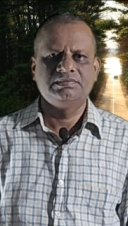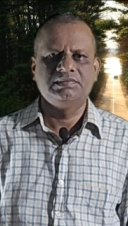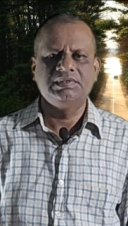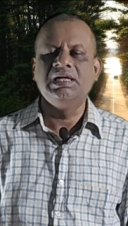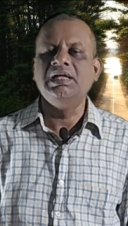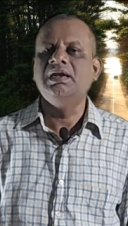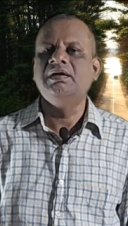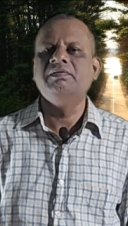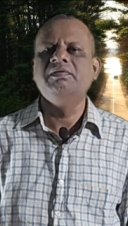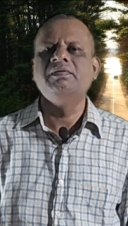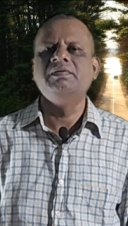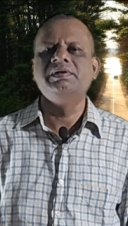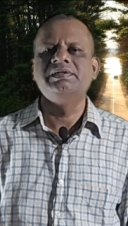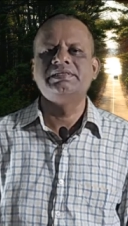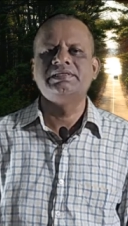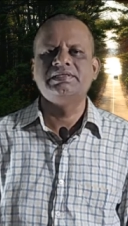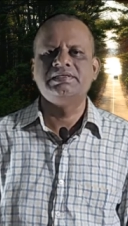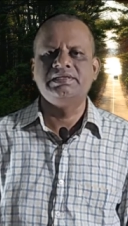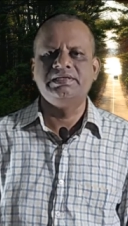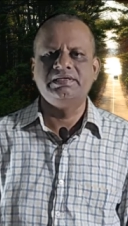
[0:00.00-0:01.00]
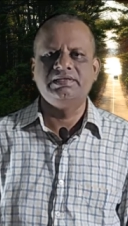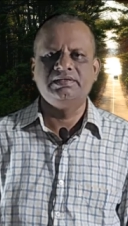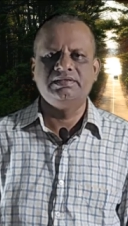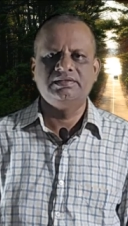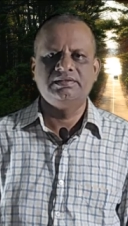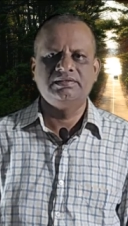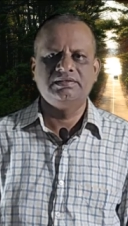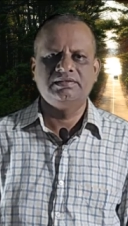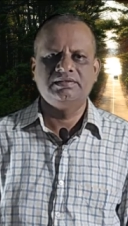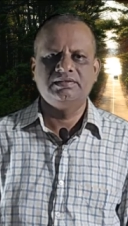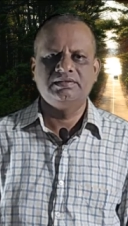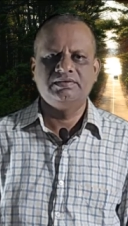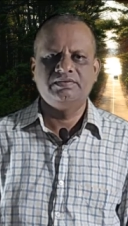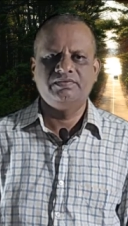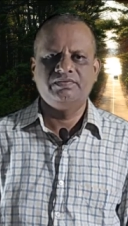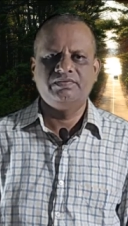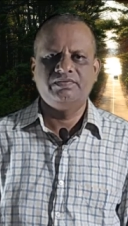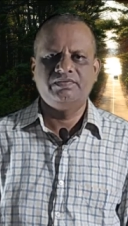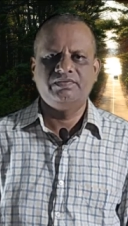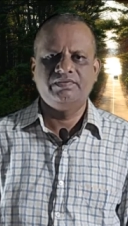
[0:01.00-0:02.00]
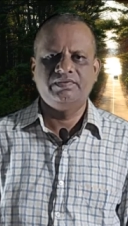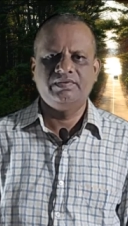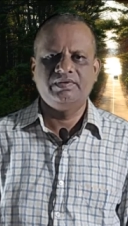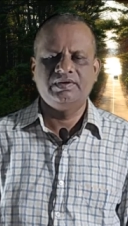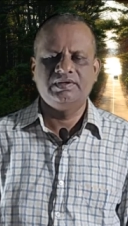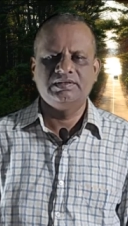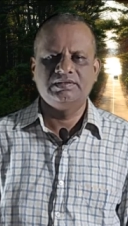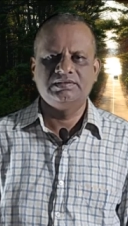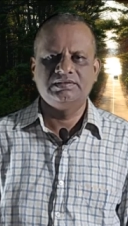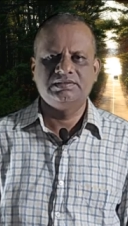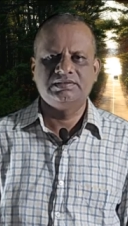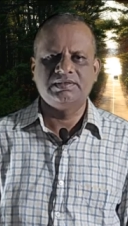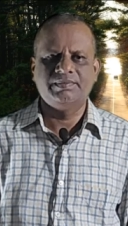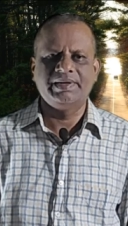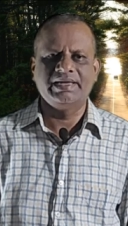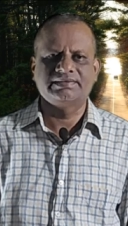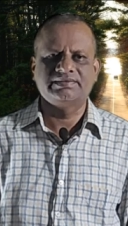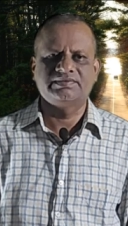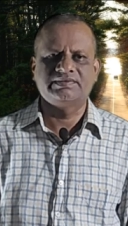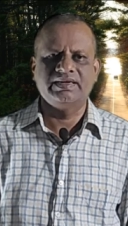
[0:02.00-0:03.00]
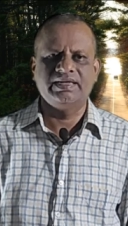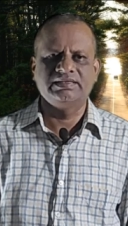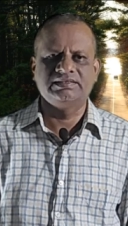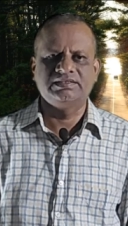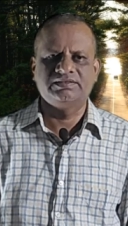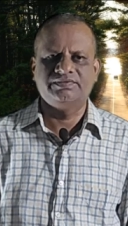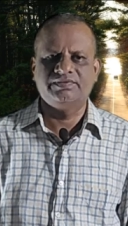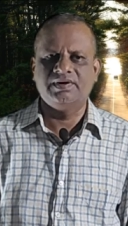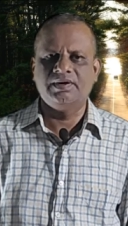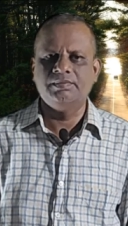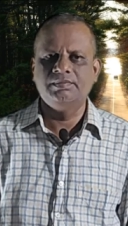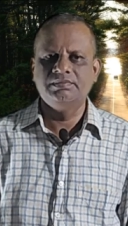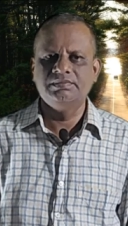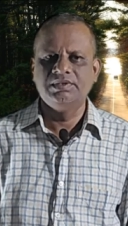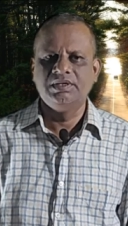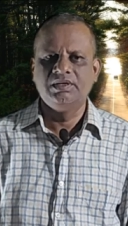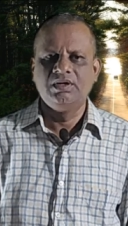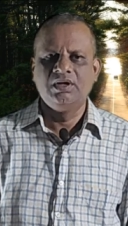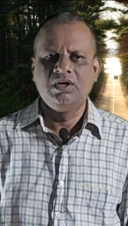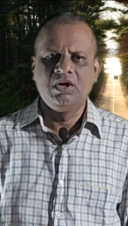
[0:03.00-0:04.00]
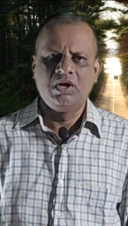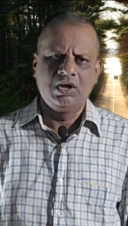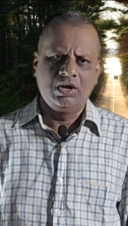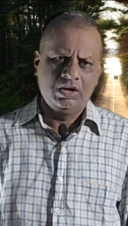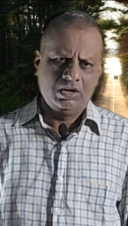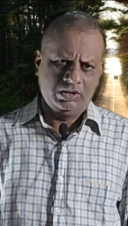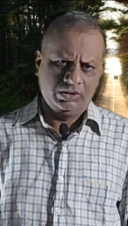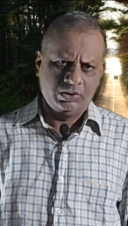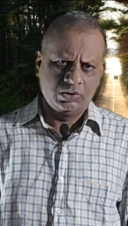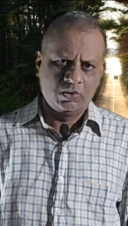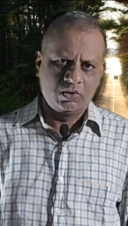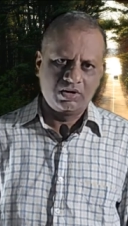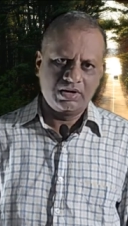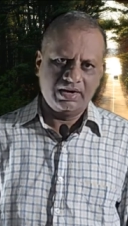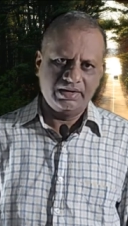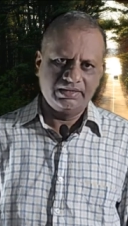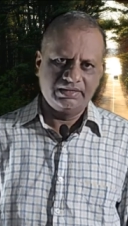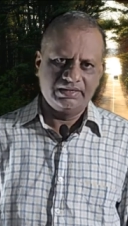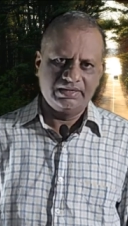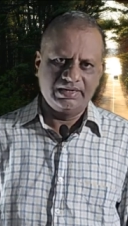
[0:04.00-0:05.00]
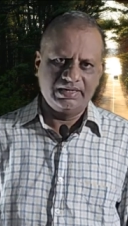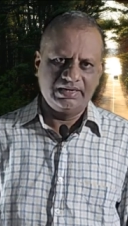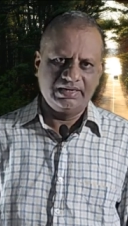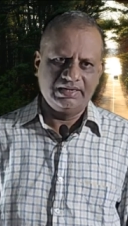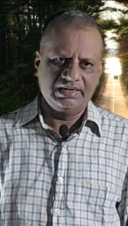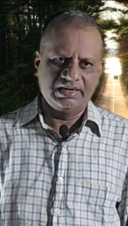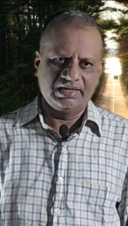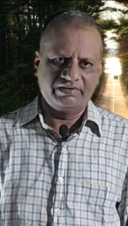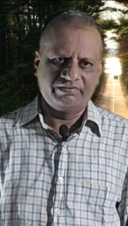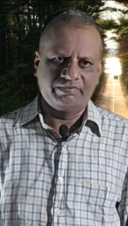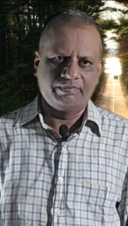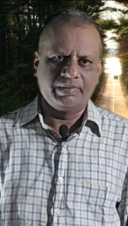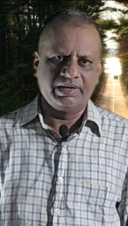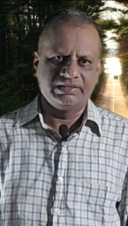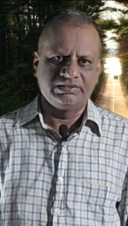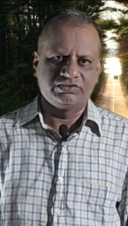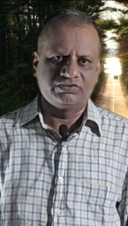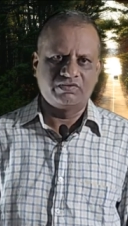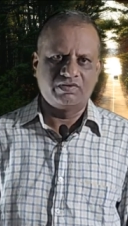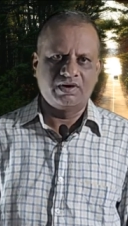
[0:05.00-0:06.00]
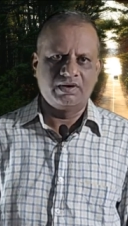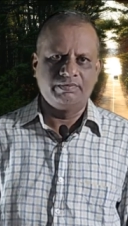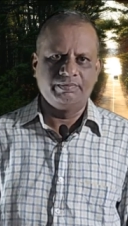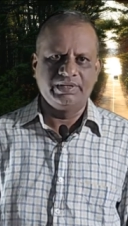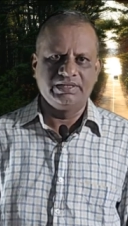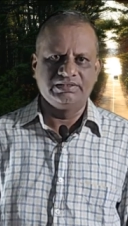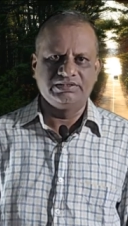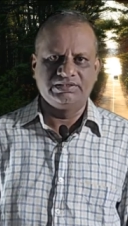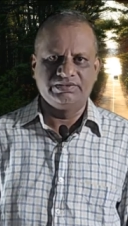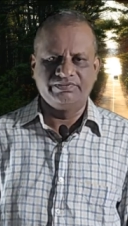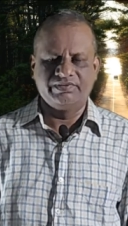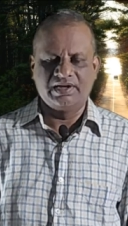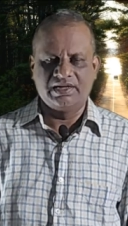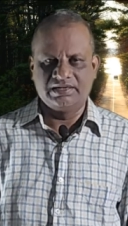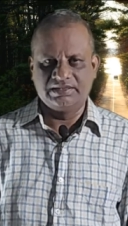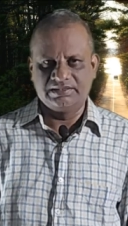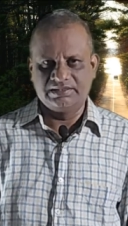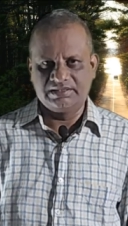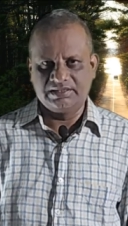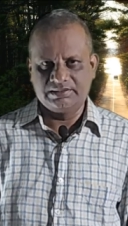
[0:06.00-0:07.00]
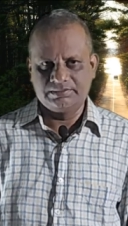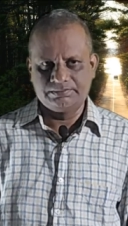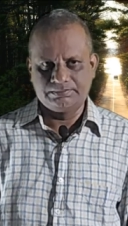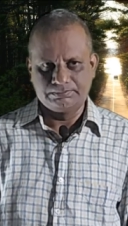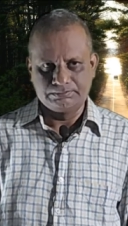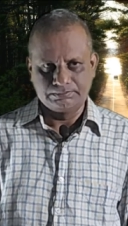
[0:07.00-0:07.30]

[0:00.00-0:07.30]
Then we will see some extracts from Yoga in Daily Life by Swami Sivananda.